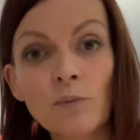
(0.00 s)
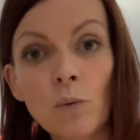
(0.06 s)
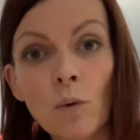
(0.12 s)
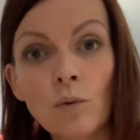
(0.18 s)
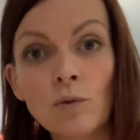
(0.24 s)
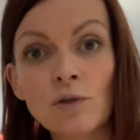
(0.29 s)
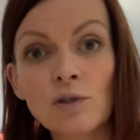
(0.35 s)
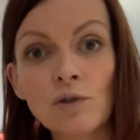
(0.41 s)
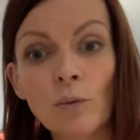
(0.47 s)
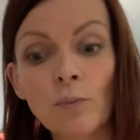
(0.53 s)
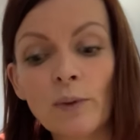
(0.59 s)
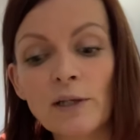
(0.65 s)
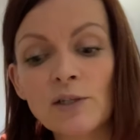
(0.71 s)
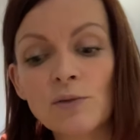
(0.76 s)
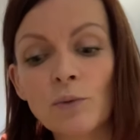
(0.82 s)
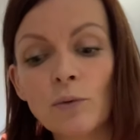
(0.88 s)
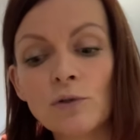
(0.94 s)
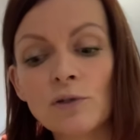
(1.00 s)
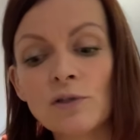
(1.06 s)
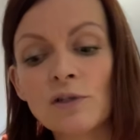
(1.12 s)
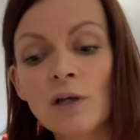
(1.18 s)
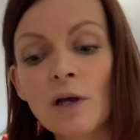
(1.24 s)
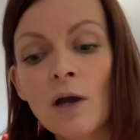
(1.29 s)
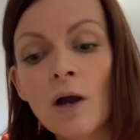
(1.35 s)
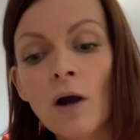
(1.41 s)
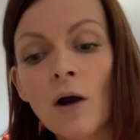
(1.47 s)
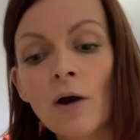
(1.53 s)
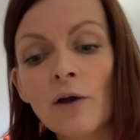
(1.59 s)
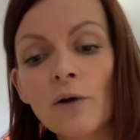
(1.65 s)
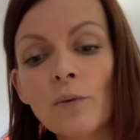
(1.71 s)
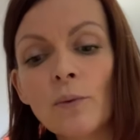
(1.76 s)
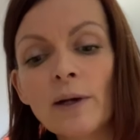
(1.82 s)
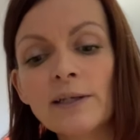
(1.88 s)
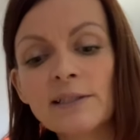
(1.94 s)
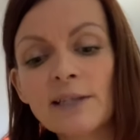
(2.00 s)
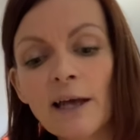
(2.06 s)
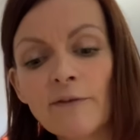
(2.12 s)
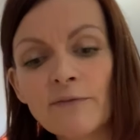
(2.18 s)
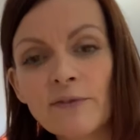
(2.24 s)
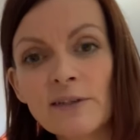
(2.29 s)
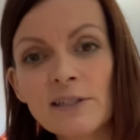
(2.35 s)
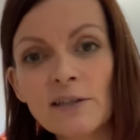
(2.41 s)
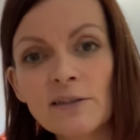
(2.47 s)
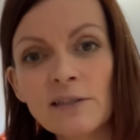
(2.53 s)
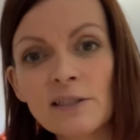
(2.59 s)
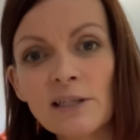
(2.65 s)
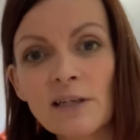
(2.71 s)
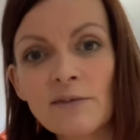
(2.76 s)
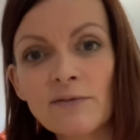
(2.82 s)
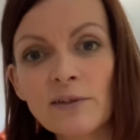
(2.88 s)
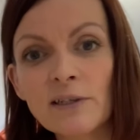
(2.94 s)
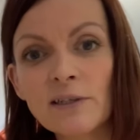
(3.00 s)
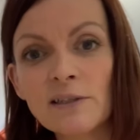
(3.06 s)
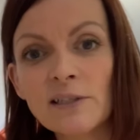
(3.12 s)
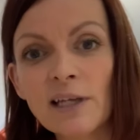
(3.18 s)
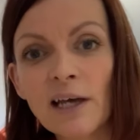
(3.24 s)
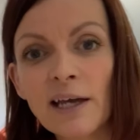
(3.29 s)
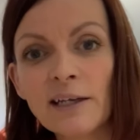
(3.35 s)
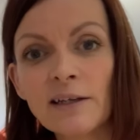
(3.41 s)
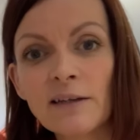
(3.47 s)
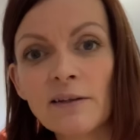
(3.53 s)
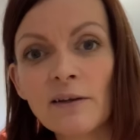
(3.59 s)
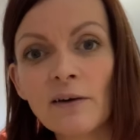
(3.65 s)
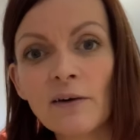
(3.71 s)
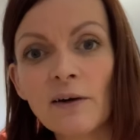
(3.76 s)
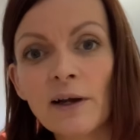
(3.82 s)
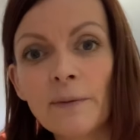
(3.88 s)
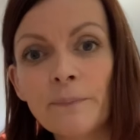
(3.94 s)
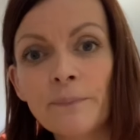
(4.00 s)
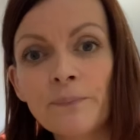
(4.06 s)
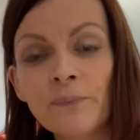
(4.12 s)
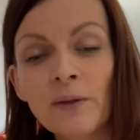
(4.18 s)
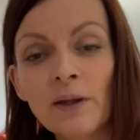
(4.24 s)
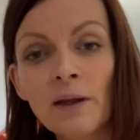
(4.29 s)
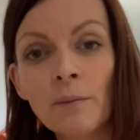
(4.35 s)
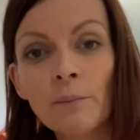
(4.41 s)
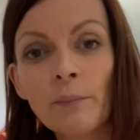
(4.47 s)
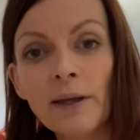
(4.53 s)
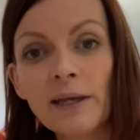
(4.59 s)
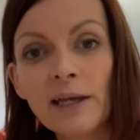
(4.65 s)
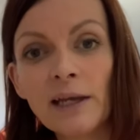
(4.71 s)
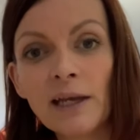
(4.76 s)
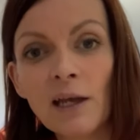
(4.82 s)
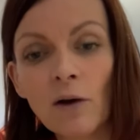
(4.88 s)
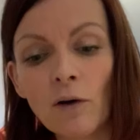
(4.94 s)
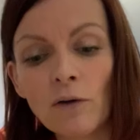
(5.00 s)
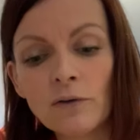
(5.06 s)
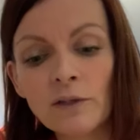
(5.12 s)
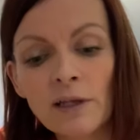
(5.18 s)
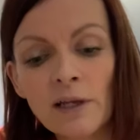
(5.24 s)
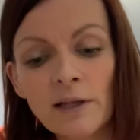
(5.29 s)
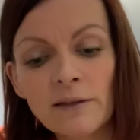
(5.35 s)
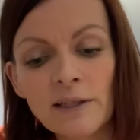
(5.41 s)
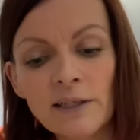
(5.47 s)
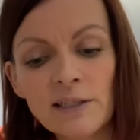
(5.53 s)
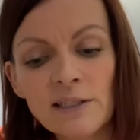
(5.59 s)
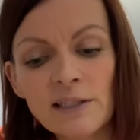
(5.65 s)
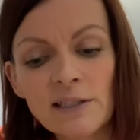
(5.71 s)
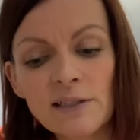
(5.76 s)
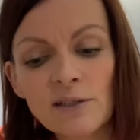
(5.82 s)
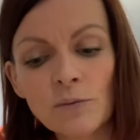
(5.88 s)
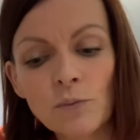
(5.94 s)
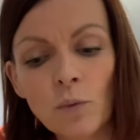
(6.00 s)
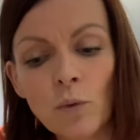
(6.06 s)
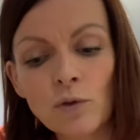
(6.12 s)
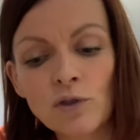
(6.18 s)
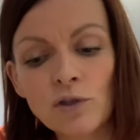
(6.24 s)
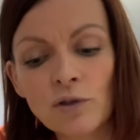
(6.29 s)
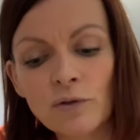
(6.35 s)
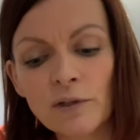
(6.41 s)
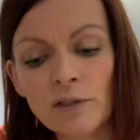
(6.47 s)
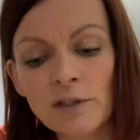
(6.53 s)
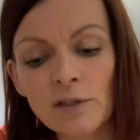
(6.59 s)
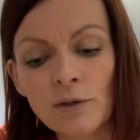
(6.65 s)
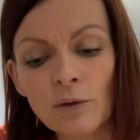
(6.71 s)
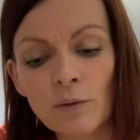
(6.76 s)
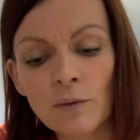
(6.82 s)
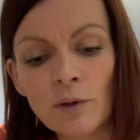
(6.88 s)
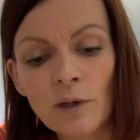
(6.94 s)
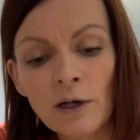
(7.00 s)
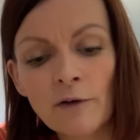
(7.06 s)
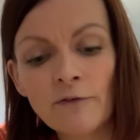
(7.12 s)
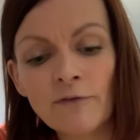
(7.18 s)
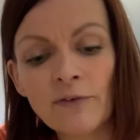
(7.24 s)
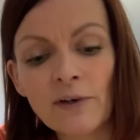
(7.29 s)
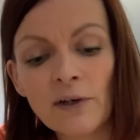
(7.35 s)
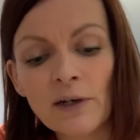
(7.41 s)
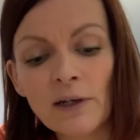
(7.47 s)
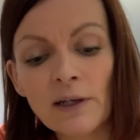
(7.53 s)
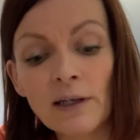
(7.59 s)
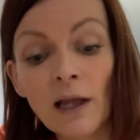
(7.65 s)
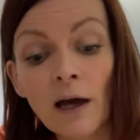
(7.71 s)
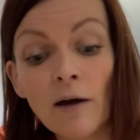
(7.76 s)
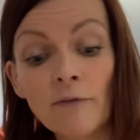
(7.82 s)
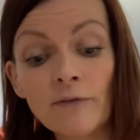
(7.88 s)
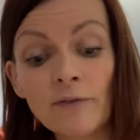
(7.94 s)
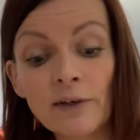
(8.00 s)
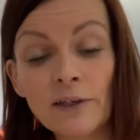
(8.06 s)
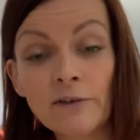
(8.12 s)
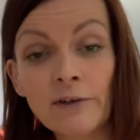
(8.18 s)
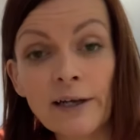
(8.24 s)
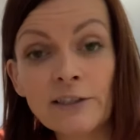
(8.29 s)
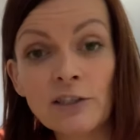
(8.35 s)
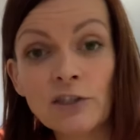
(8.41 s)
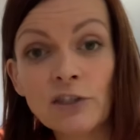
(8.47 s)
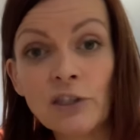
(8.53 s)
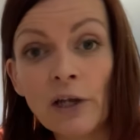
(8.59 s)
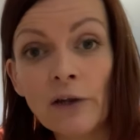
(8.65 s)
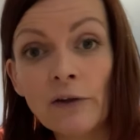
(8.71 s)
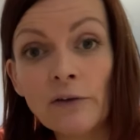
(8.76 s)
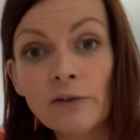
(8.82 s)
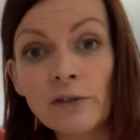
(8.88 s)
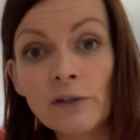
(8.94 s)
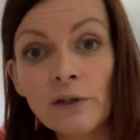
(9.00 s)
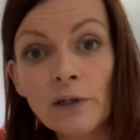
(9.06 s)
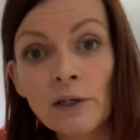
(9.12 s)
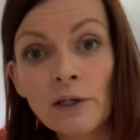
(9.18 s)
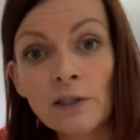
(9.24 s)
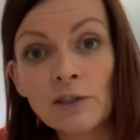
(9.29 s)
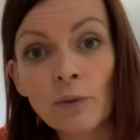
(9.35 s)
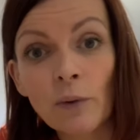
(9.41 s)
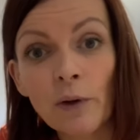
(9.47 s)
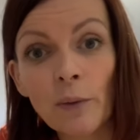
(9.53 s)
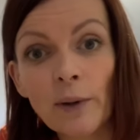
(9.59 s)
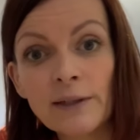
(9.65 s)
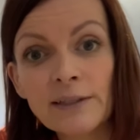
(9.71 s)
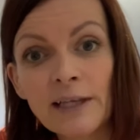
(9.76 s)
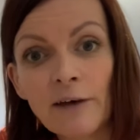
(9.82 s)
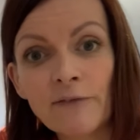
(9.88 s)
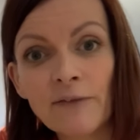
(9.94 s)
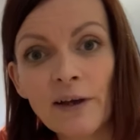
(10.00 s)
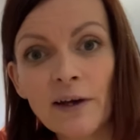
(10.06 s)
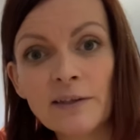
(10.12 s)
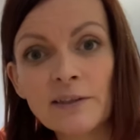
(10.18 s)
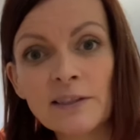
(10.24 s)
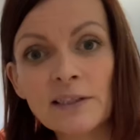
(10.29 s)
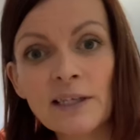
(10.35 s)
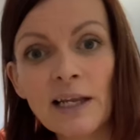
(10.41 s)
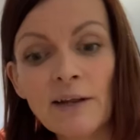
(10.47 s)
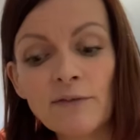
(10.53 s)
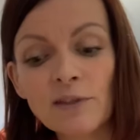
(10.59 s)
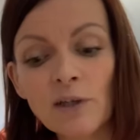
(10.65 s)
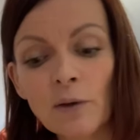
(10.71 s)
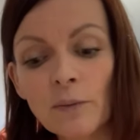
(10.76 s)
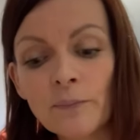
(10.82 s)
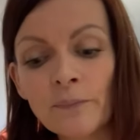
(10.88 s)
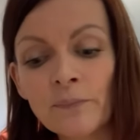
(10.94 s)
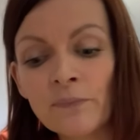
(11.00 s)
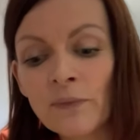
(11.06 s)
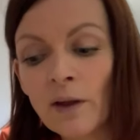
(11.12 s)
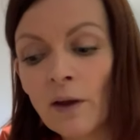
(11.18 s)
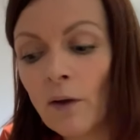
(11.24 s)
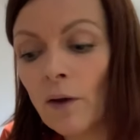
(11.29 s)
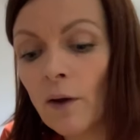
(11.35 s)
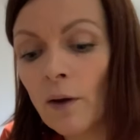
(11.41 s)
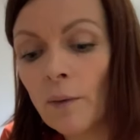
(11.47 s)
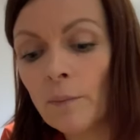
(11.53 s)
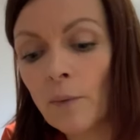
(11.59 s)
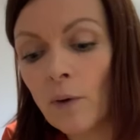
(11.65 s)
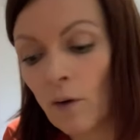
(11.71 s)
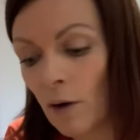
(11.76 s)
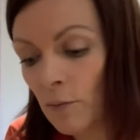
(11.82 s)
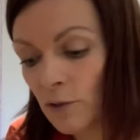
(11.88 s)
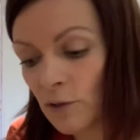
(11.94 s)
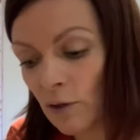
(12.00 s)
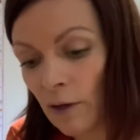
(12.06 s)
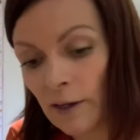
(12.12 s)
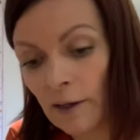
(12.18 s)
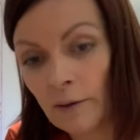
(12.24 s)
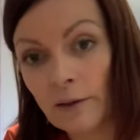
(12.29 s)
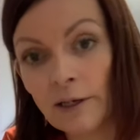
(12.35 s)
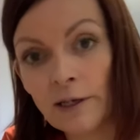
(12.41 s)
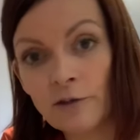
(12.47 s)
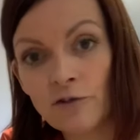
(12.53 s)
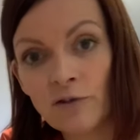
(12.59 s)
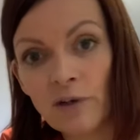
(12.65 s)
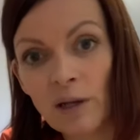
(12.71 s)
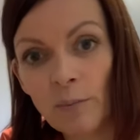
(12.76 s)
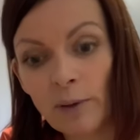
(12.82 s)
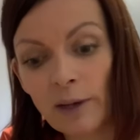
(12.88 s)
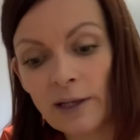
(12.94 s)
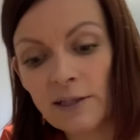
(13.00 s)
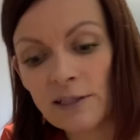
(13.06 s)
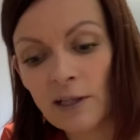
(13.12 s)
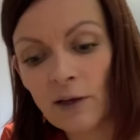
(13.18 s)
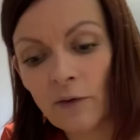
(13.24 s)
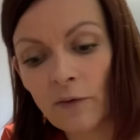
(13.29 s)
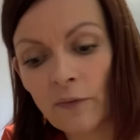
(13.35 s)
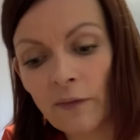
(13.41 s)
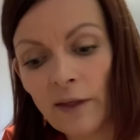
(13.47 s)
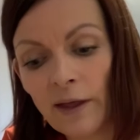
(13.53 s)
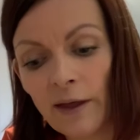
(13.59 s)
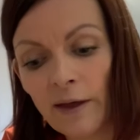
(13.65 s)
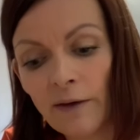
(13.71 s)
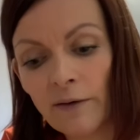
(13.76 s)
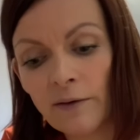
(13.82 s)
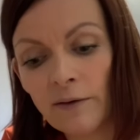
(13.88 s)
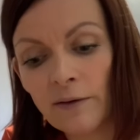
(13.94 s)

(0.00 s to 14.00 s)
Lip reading: waters or blessed waters, I always have this underneath the container that I'm making it on. This is the water crystal for love and gratitude. So I always have that underneath. So I would literally place that on there,